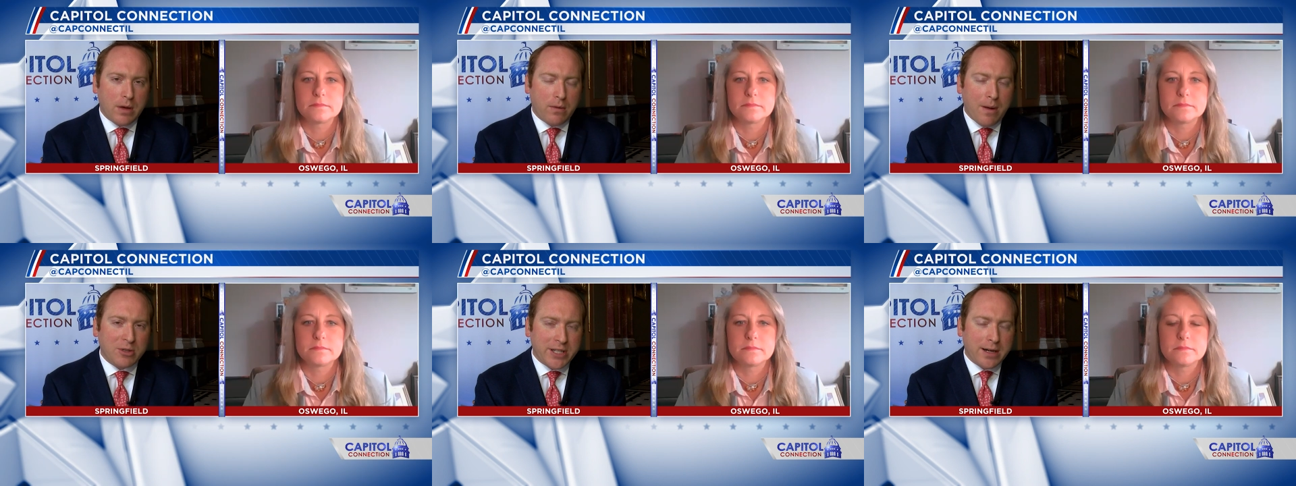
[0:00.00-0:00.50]

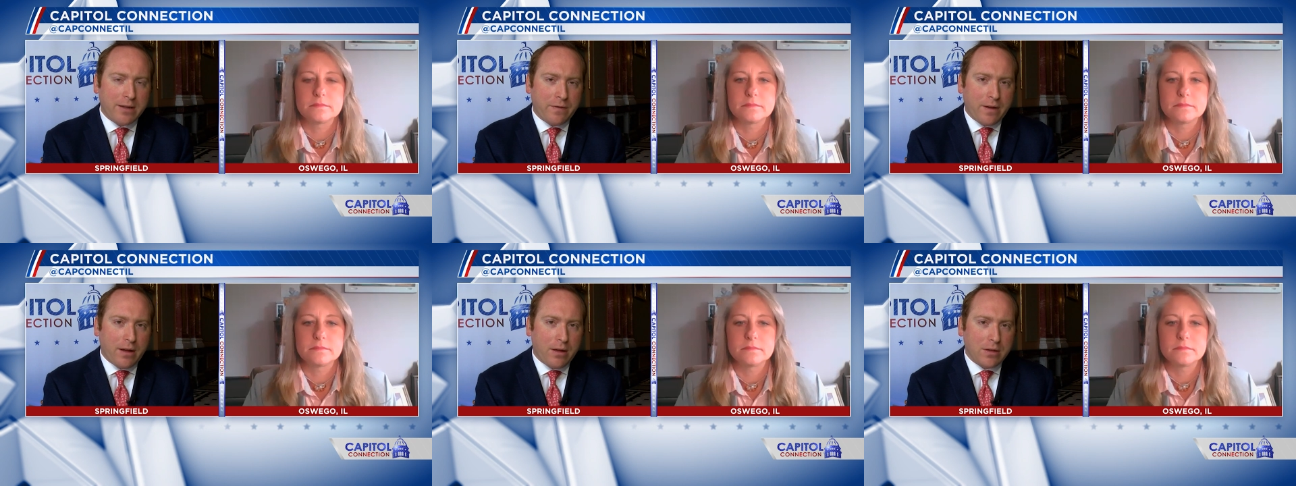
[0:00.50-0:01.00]

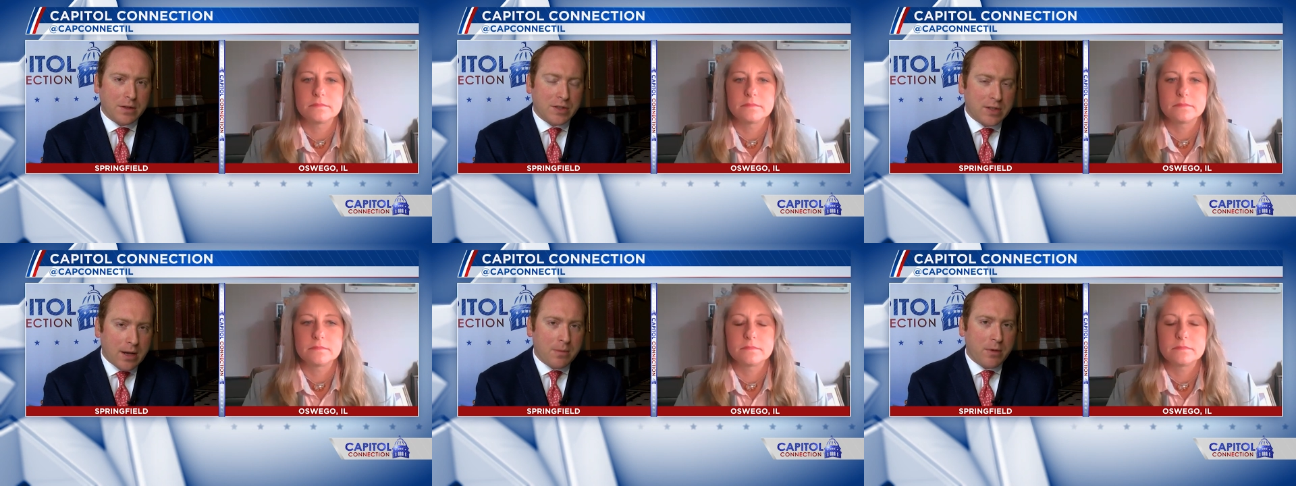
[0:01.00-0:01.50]
Speaker 1: Representative,
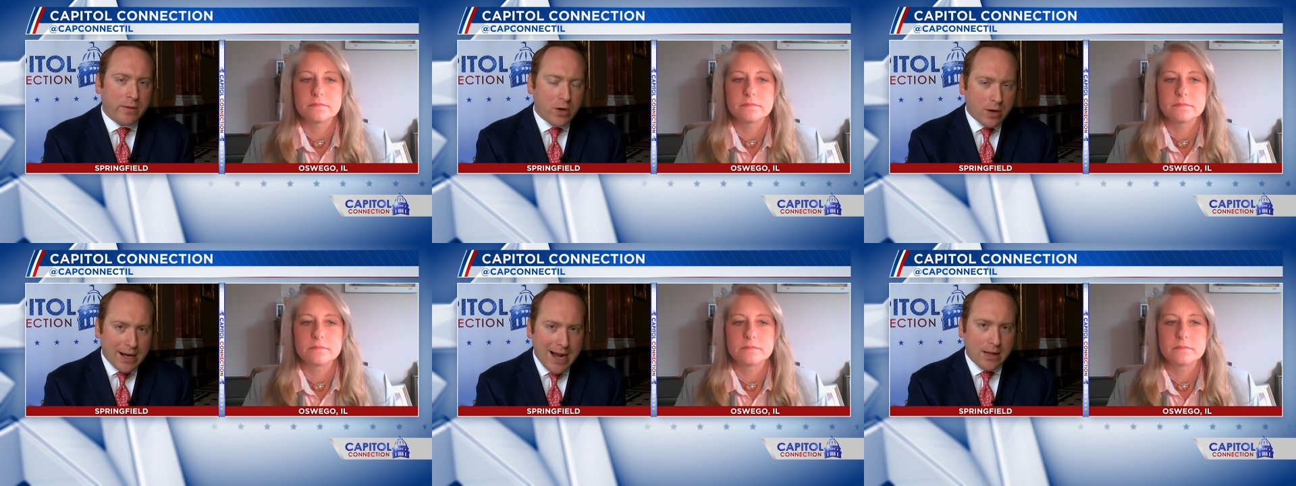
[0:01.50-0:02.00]
some of
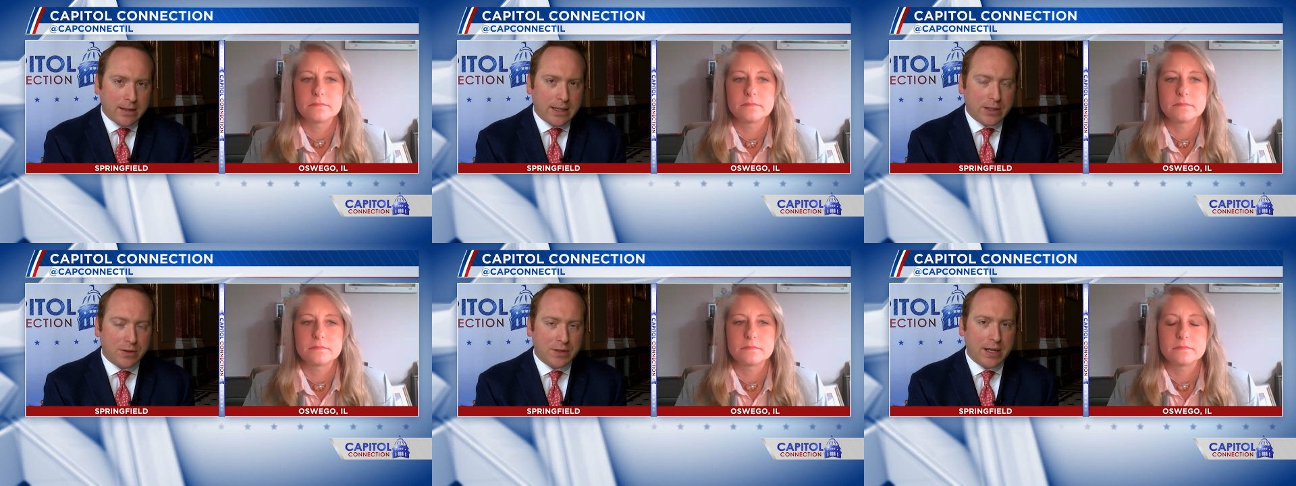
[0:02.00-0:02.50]
your
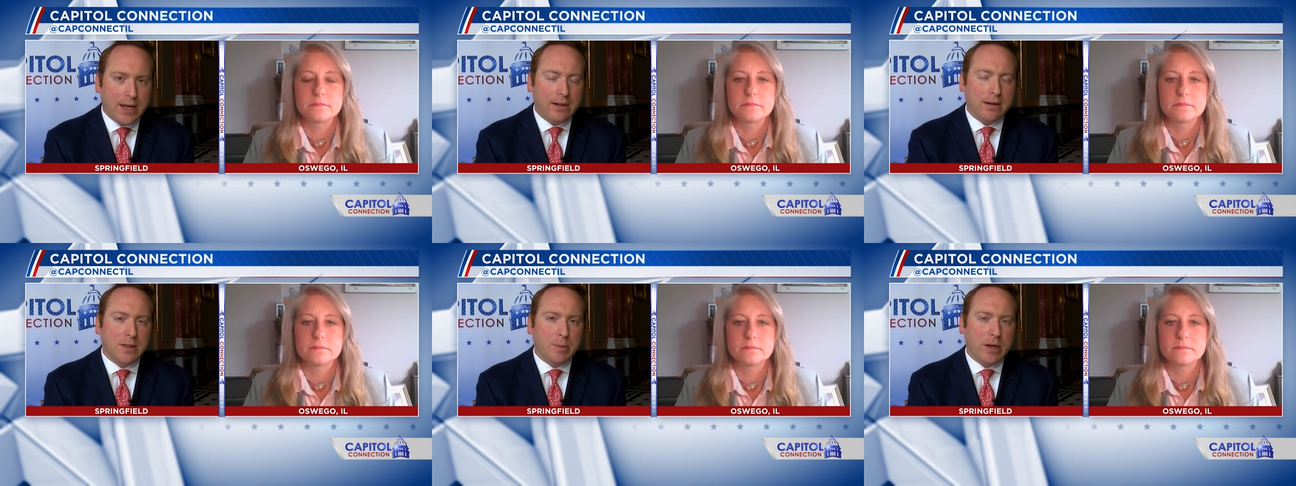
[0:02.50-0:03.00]
colleagues are
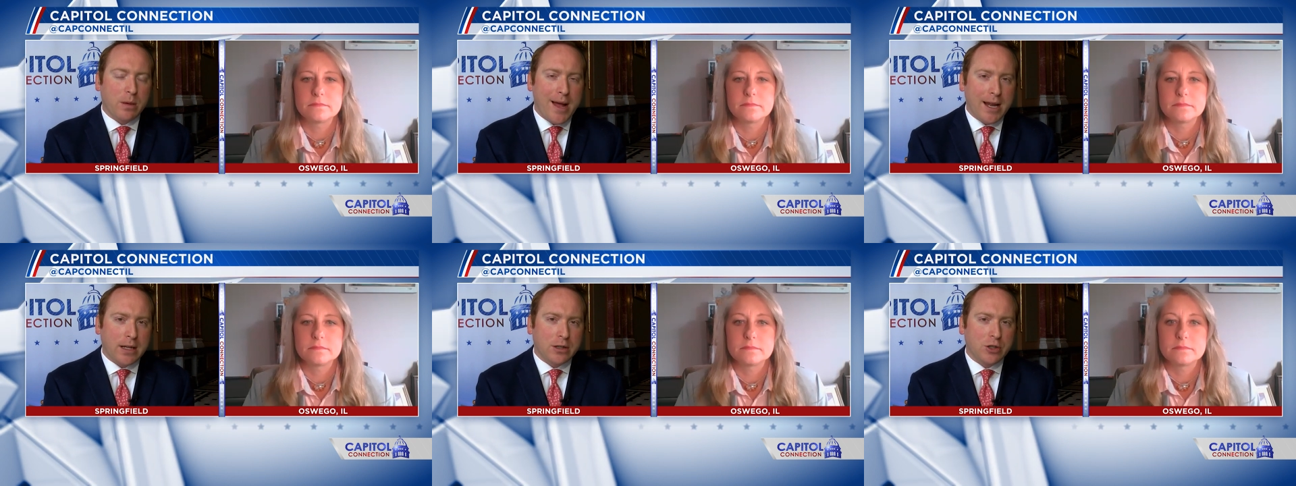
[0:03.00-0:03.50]
saying Speaker
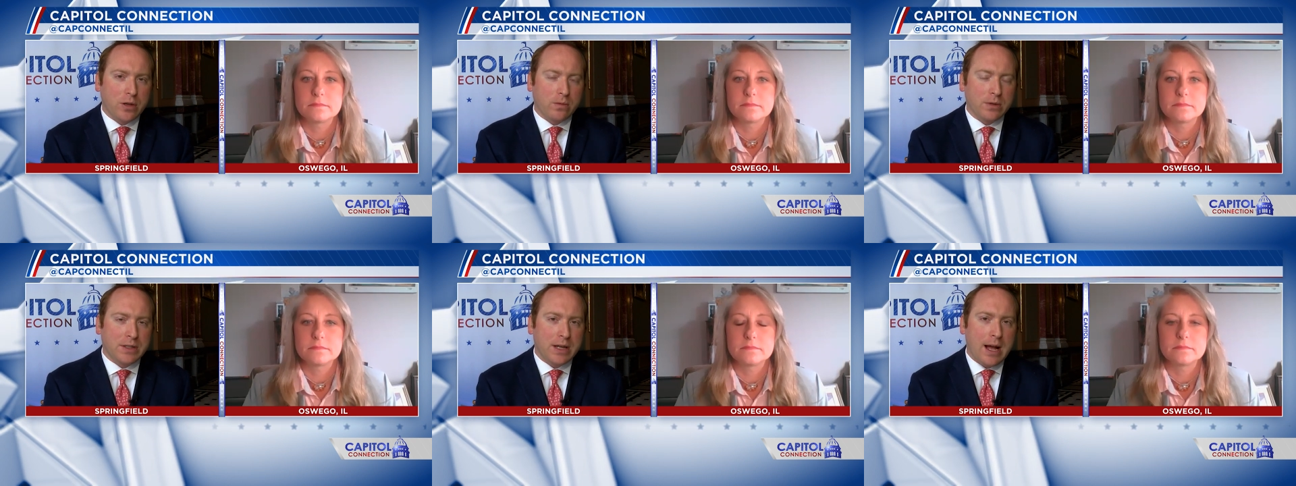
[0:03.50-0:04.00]
Madigan should
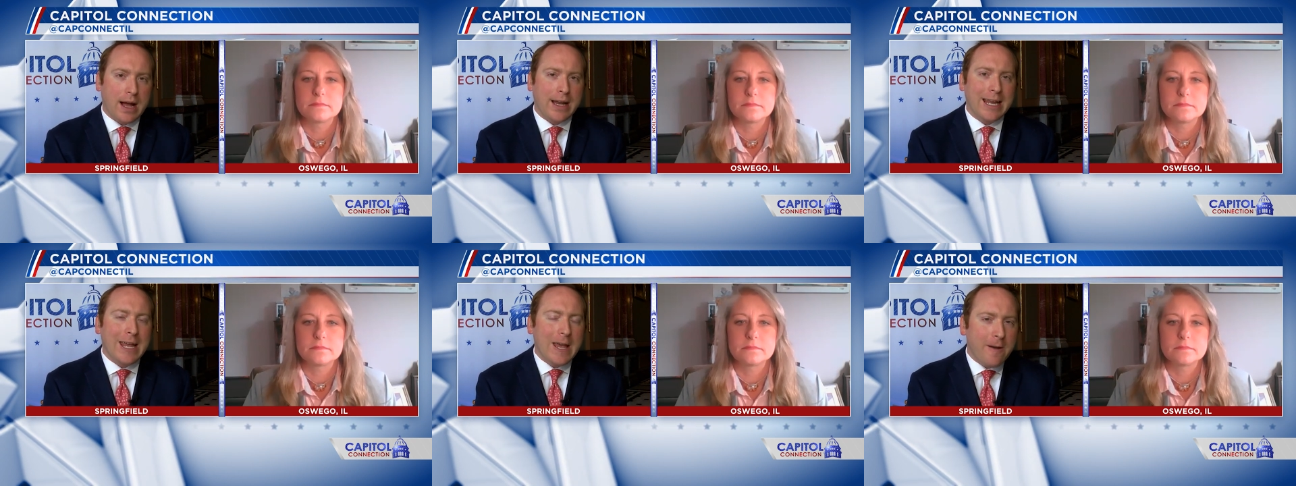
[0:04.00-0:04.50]

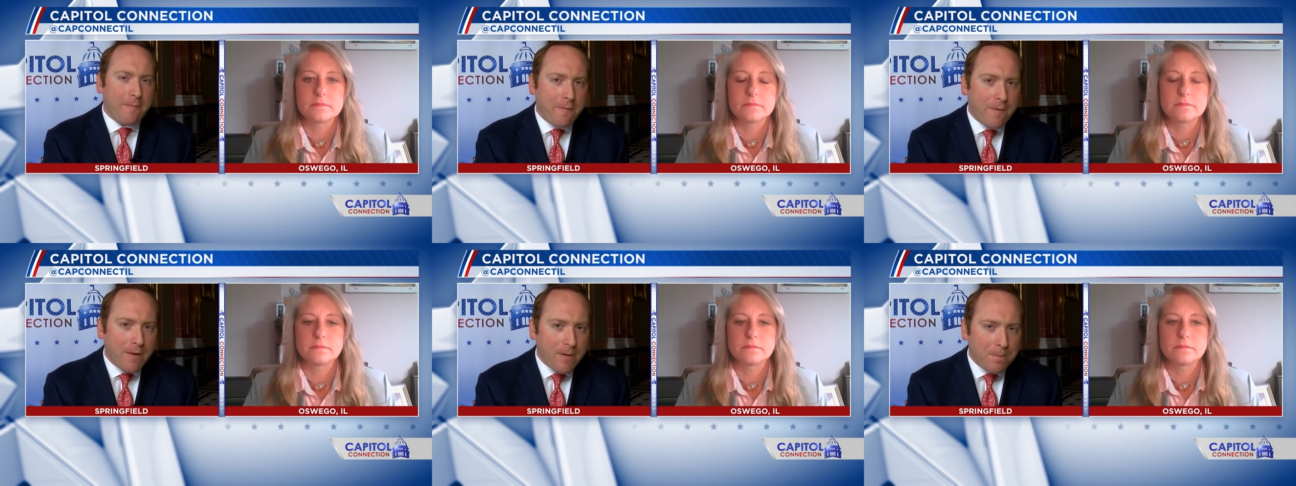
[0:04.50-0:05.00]
resign
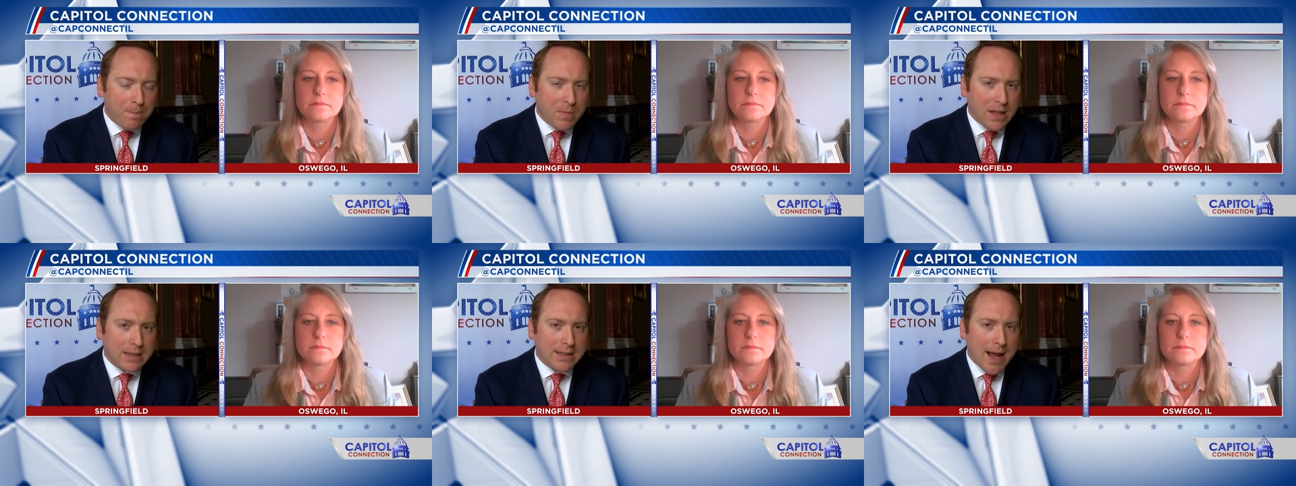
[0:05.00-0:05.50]
if
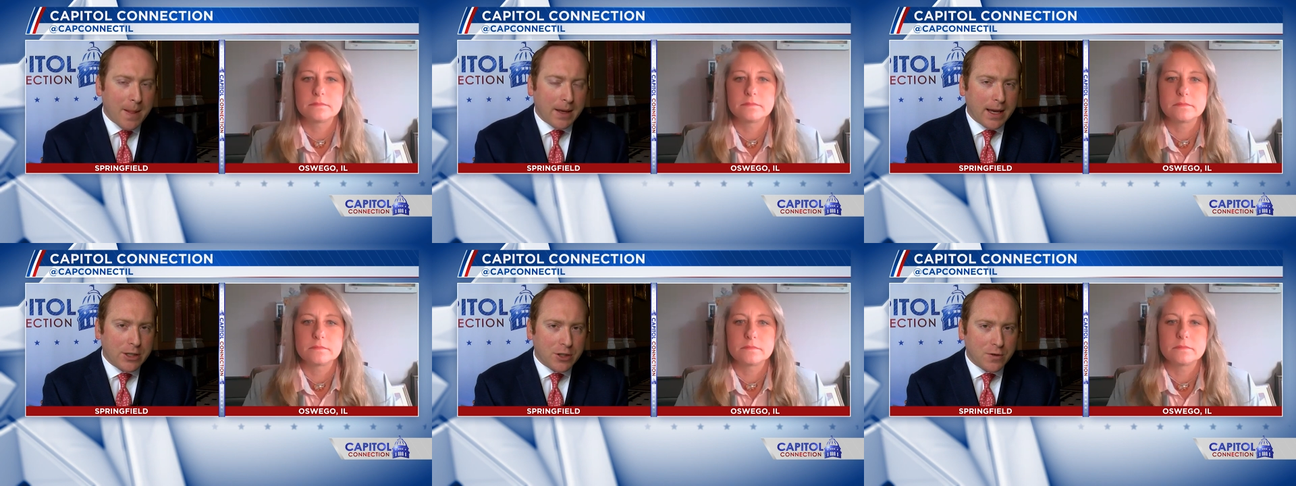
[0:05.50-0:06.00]
these
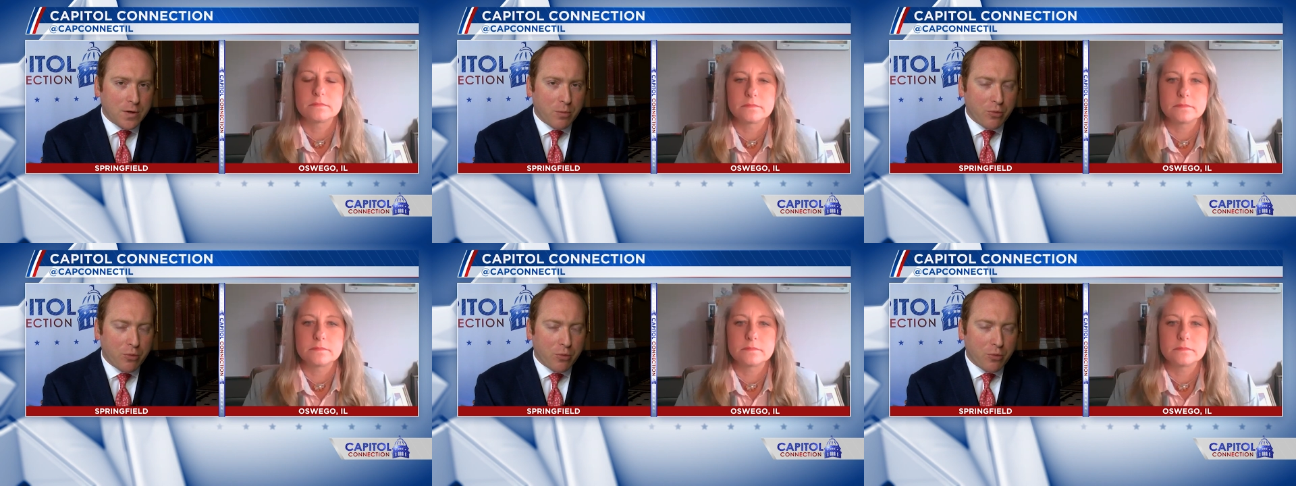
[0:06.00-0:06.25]
allegations are